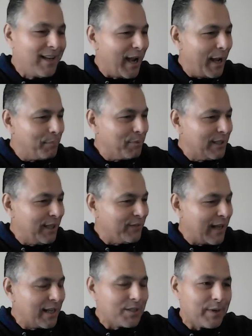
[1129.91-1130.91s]
I
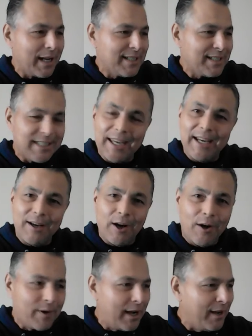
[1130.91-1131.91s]
believe that's what I see
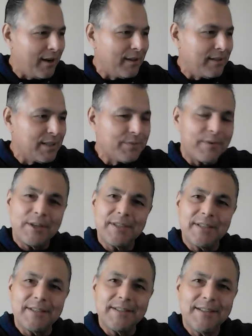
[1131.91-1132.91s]
all right here in these
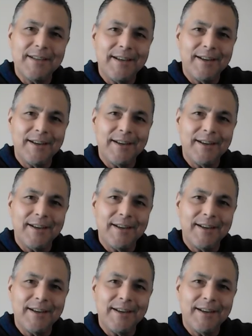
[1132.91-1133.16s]
verses.